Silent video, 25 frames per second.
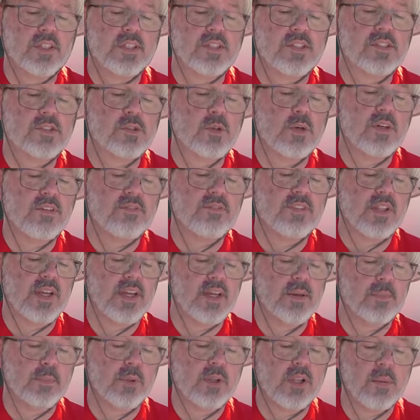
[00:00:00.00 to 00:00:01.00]
It's sort of
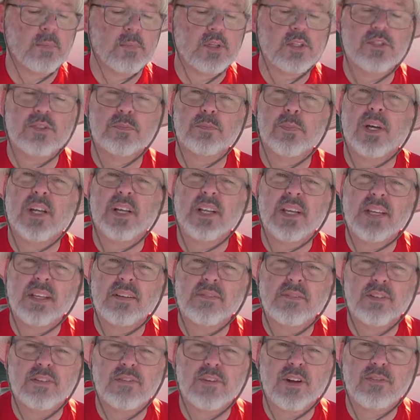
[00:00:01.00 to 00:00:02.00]
like plumber's putty
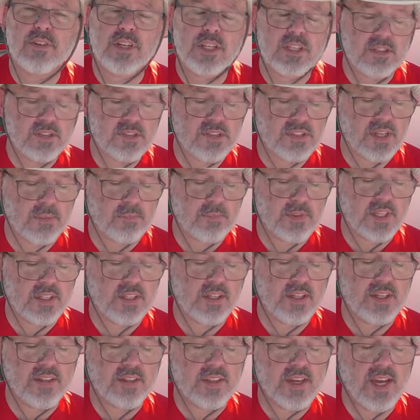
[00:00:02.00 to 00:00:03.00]
if you've ever used something
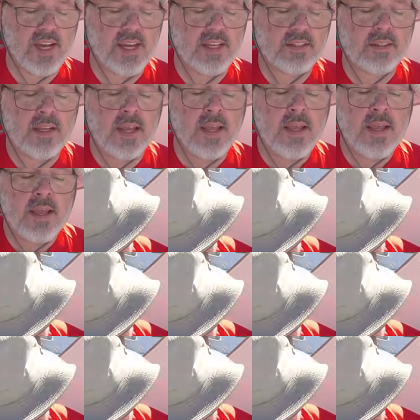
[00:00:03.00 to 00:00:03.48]
like that.